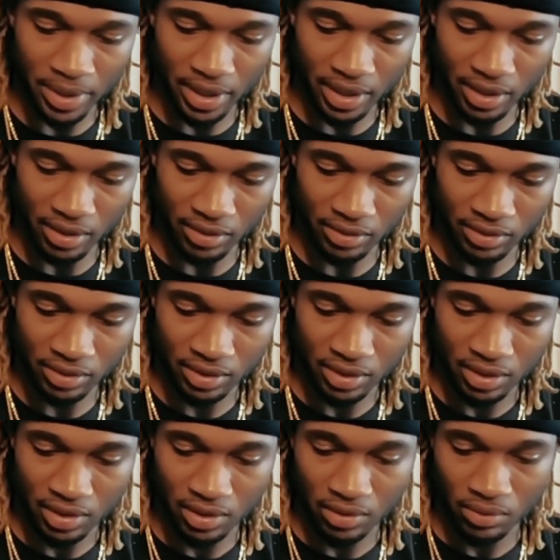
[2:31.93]
bell.
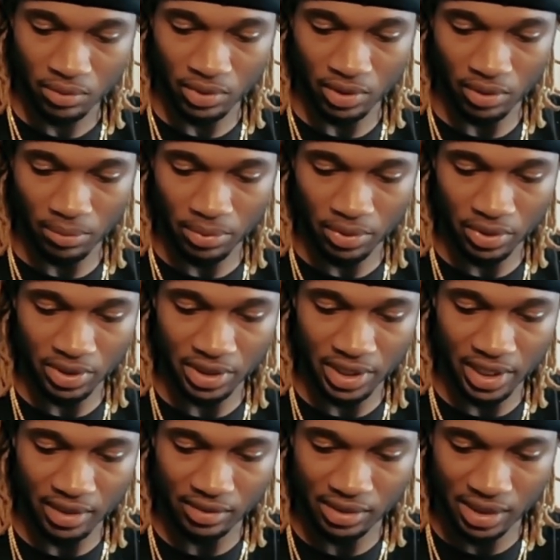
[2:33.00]
We're gonna pull it
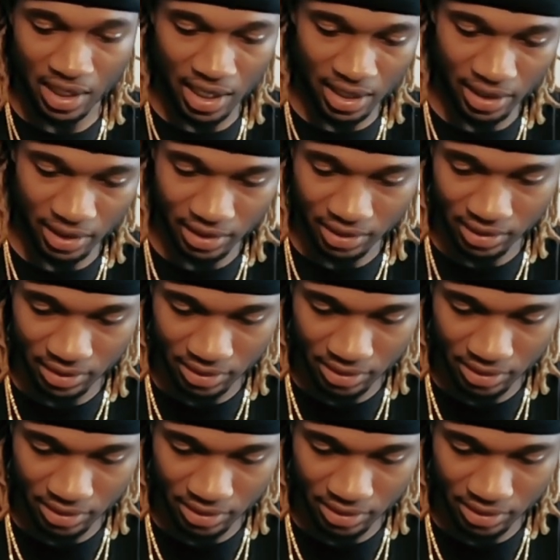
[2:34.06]
down tight.